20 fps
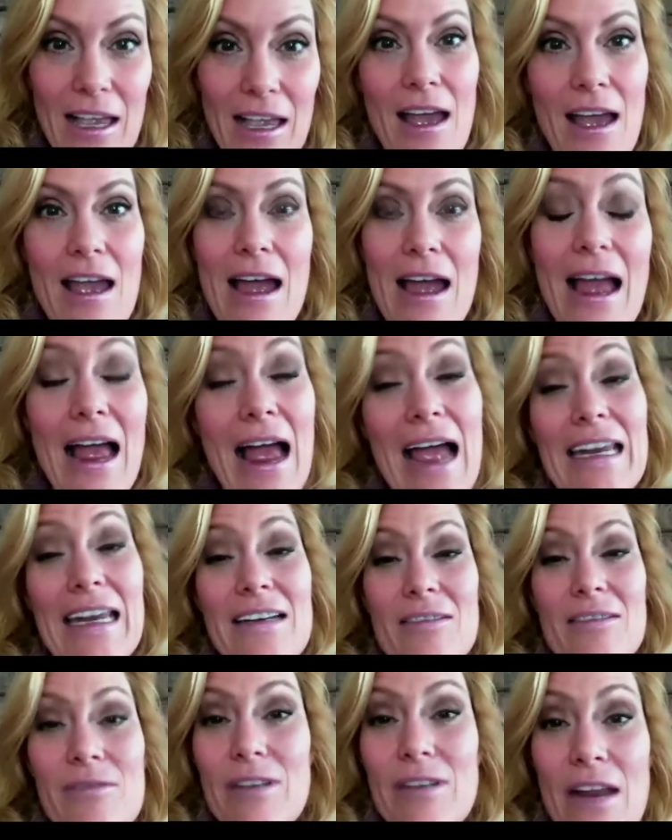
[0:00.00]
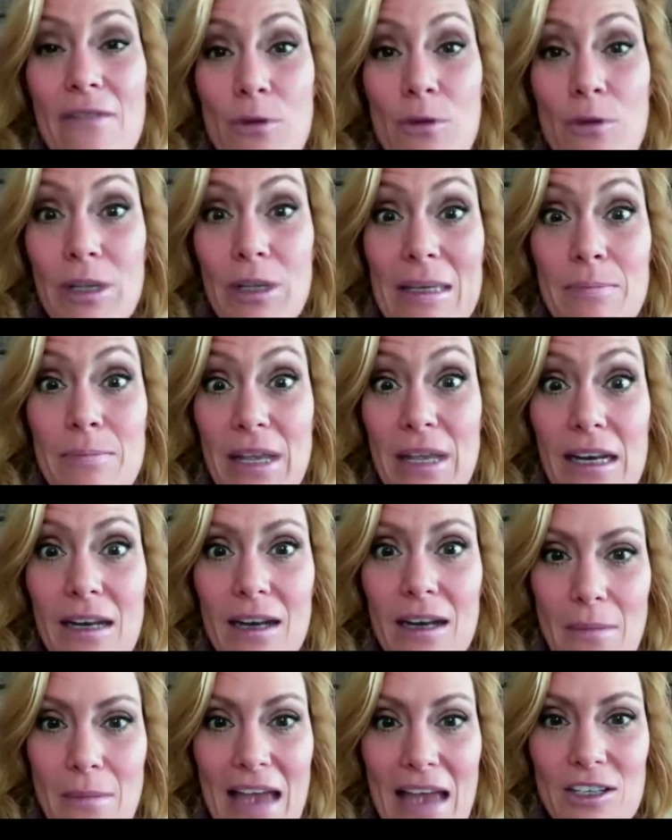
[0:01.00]
I'd never really been in a
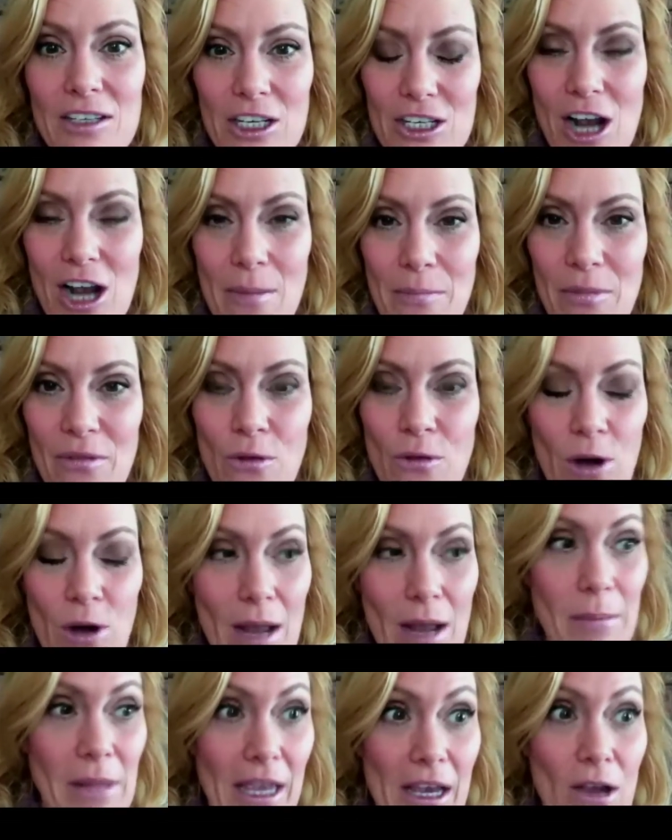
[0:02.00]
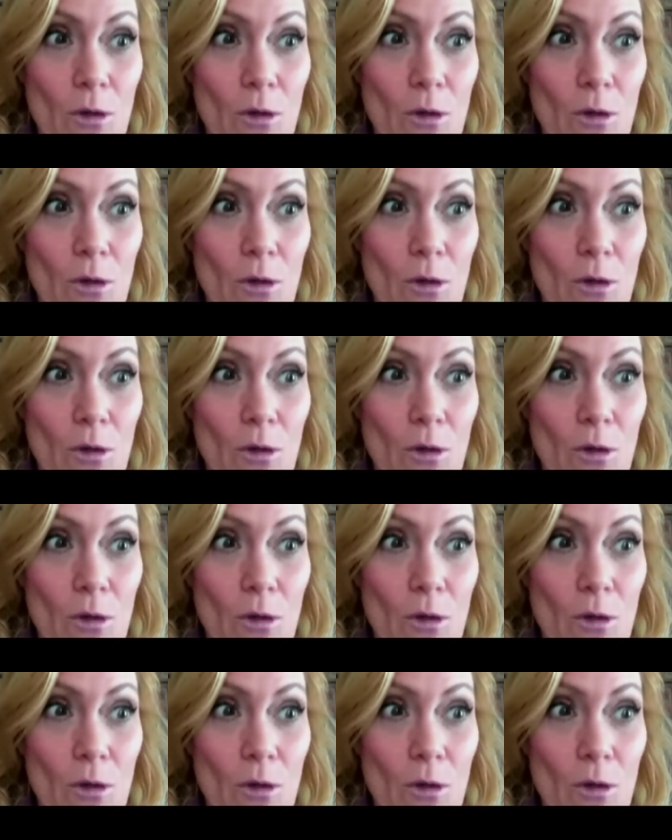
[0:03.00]
magic shop before, and I'm like,